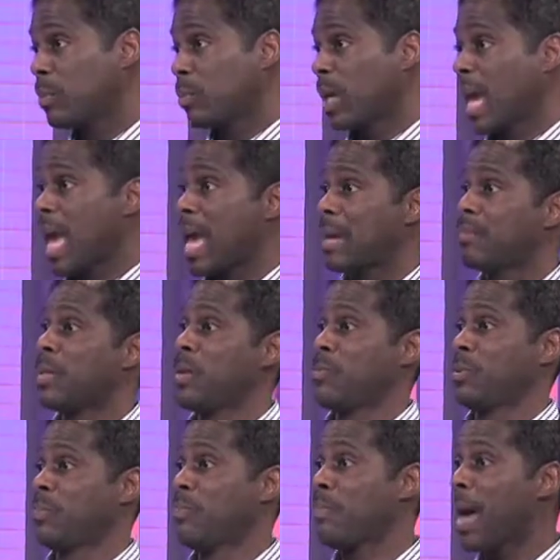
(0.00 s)
people came.
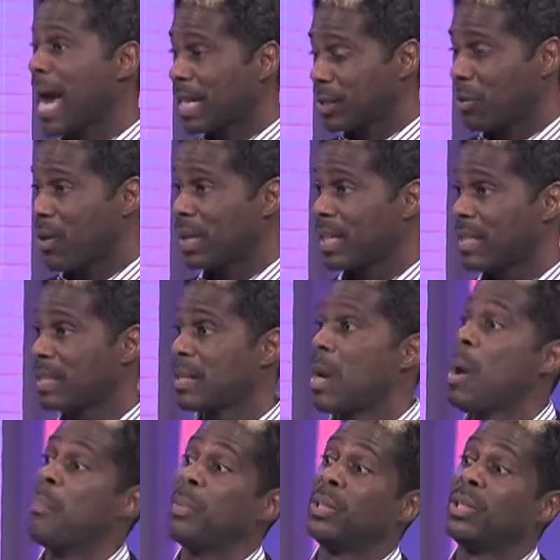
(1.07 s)
Packed audience,
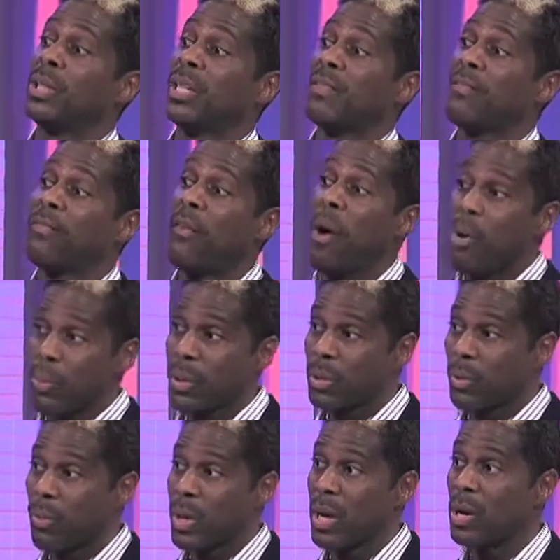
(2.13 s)
but looking
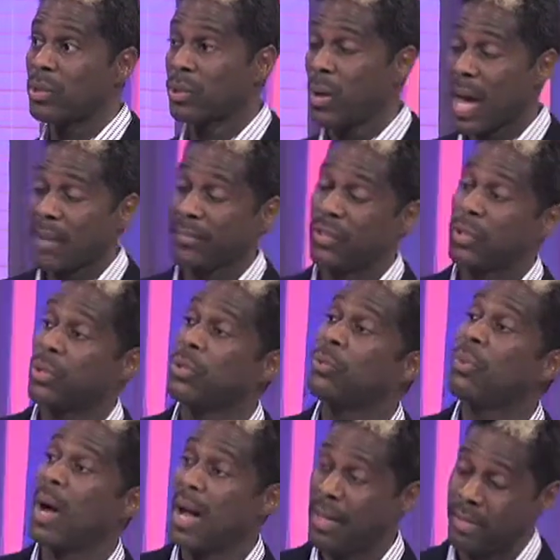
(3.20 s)
forward, we also have
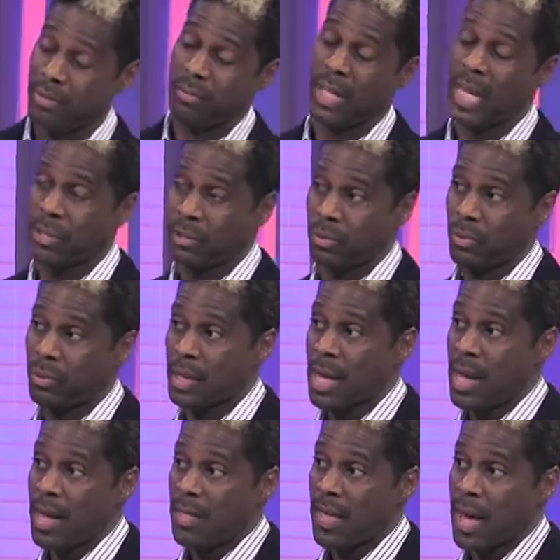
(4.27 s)
2 other lectures
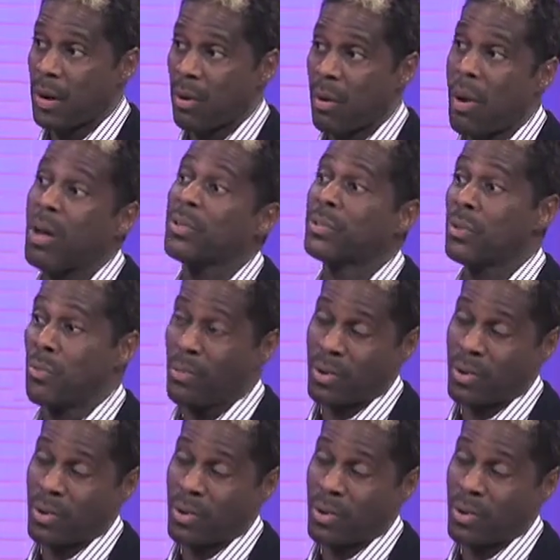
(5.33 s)
that are also